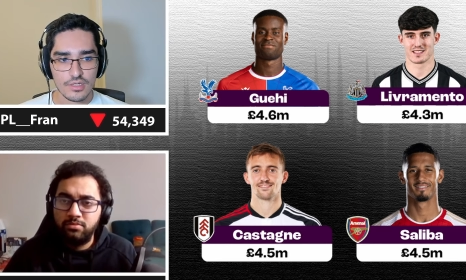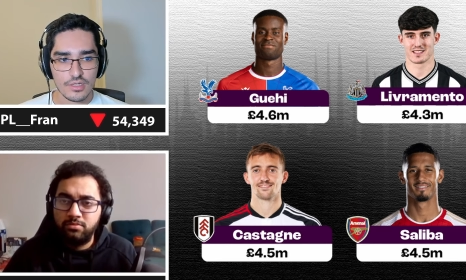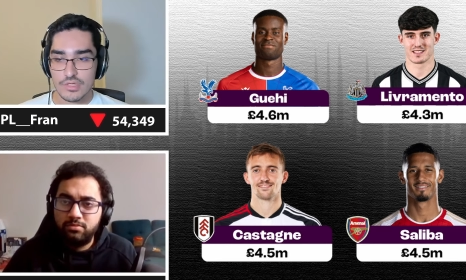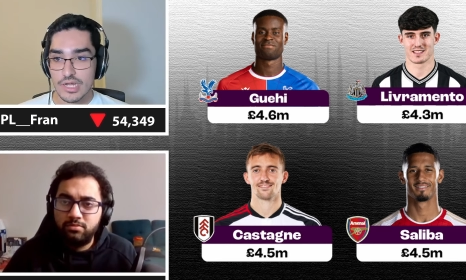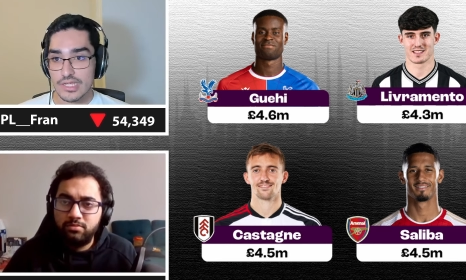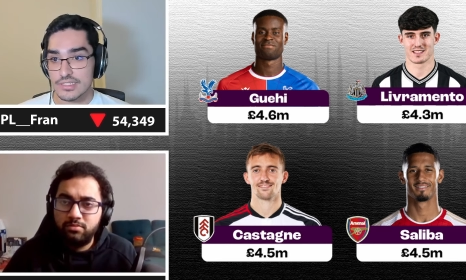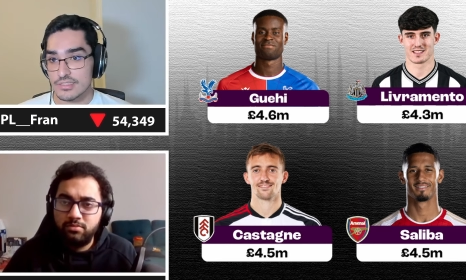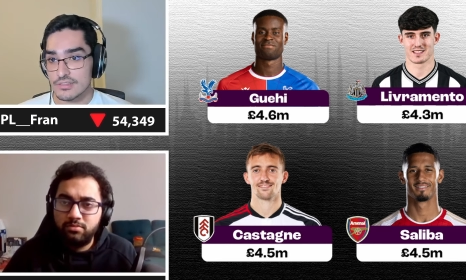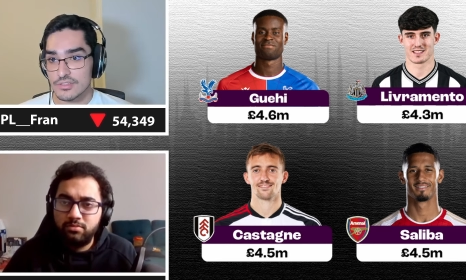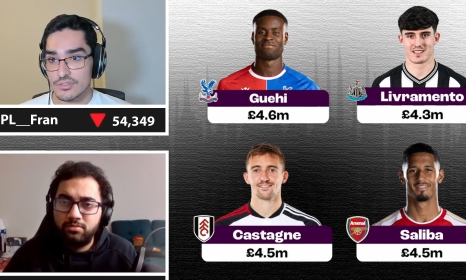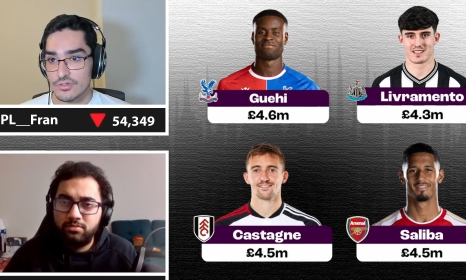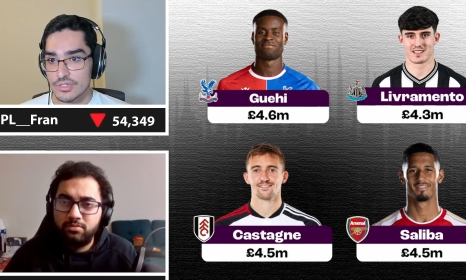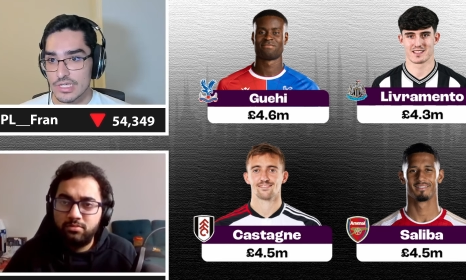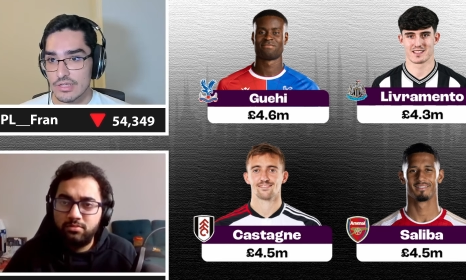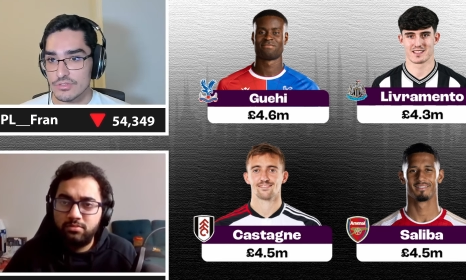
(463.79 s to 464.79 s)
Speaker 1: you know, as it's
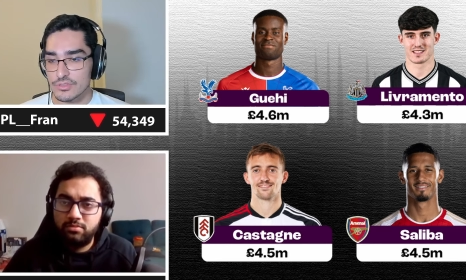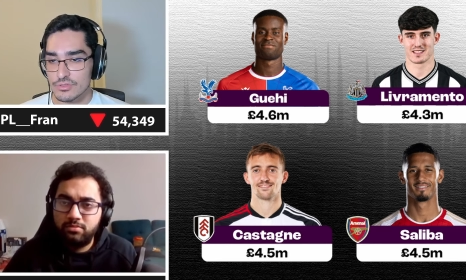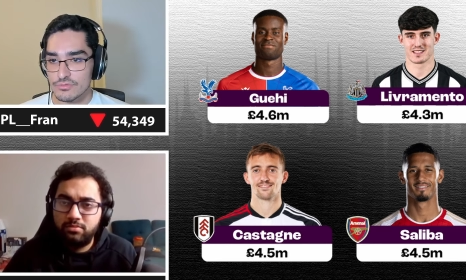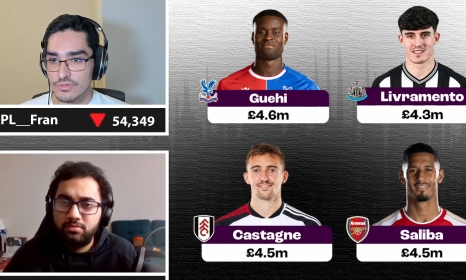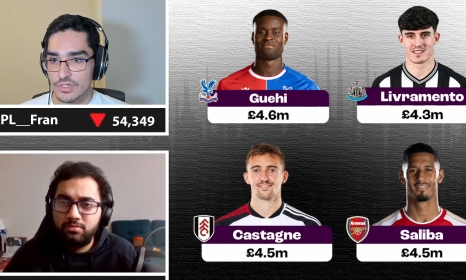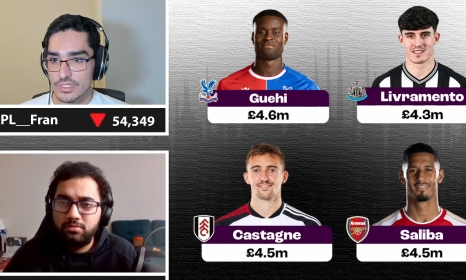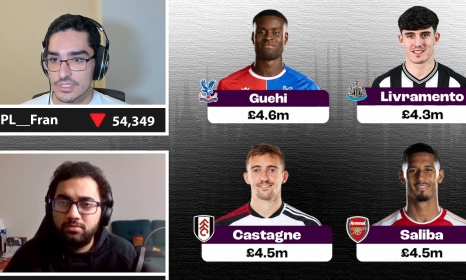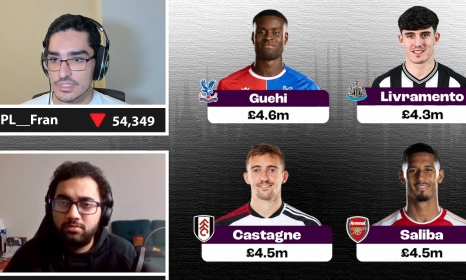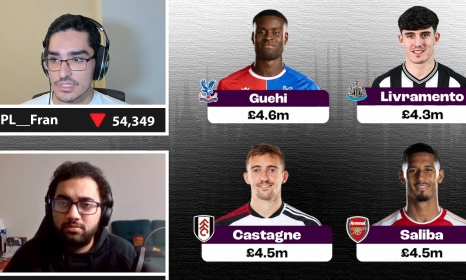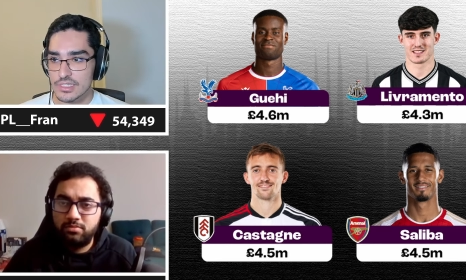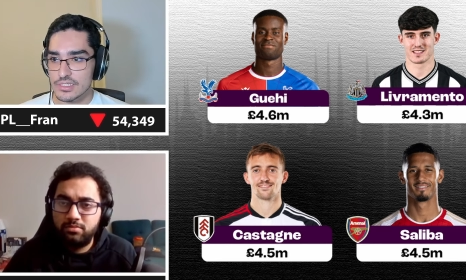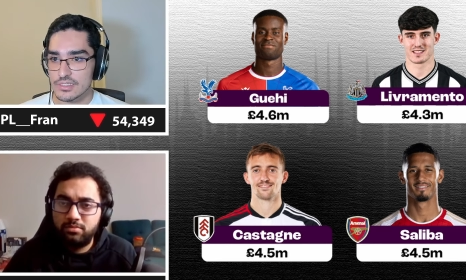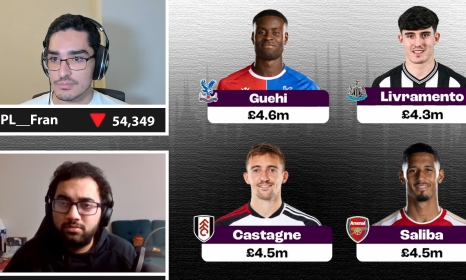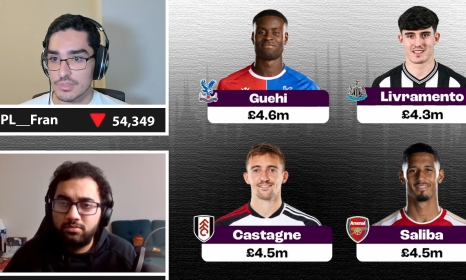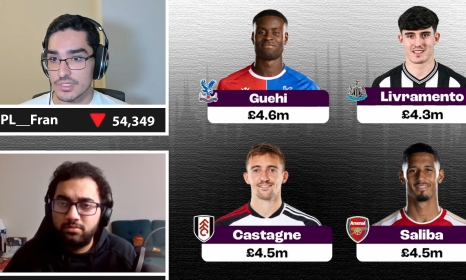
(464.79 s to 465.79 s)
turned out so far this
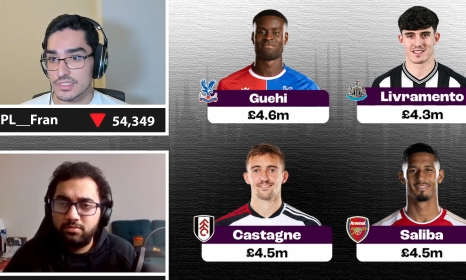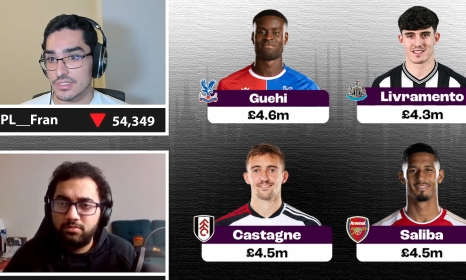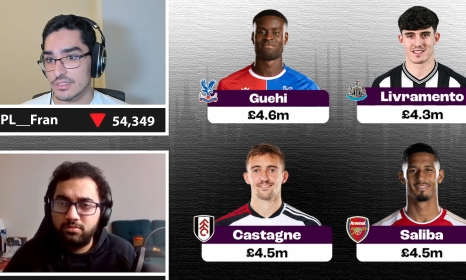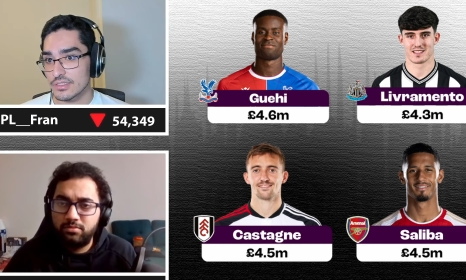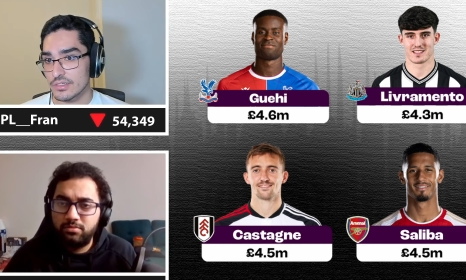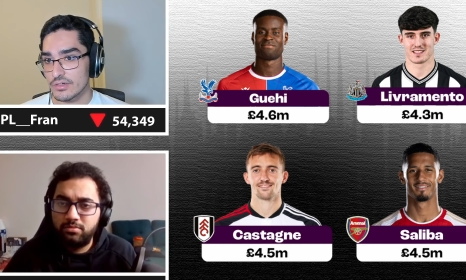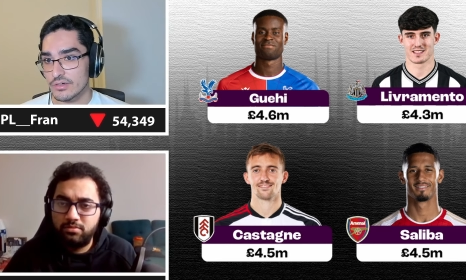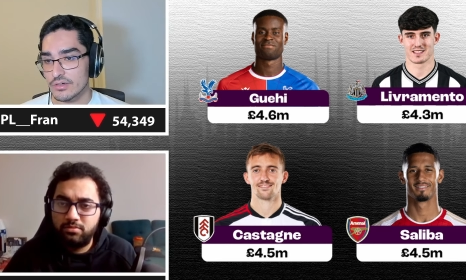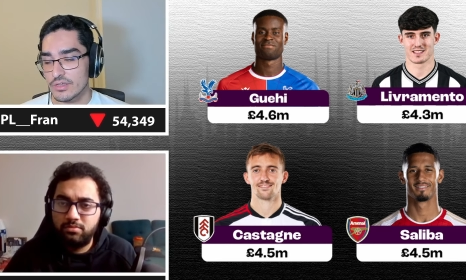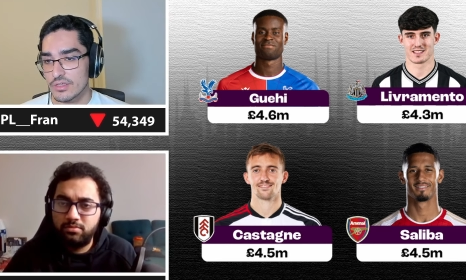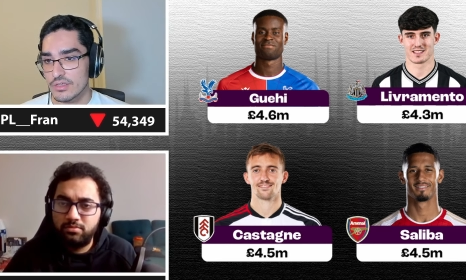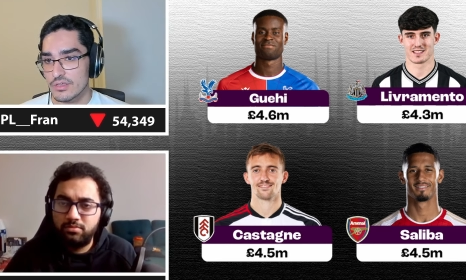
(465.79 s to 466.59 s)
season, particularly